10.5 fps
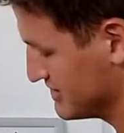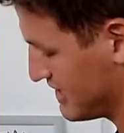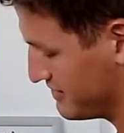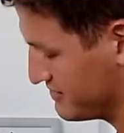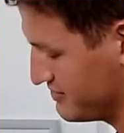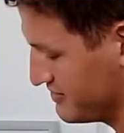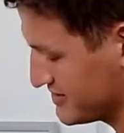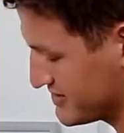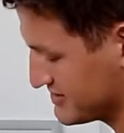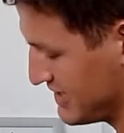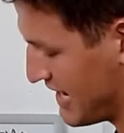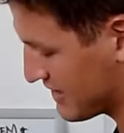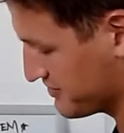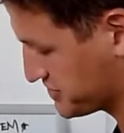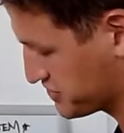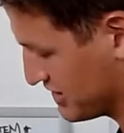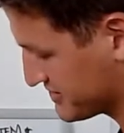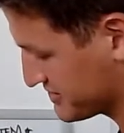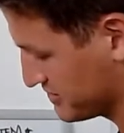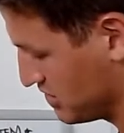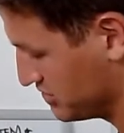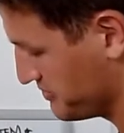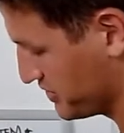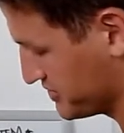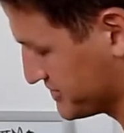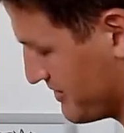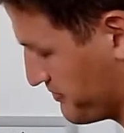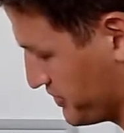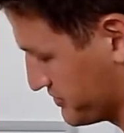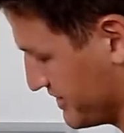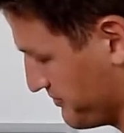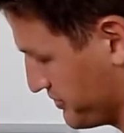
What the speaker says: and then this stack of stress slowly builds up, builds up,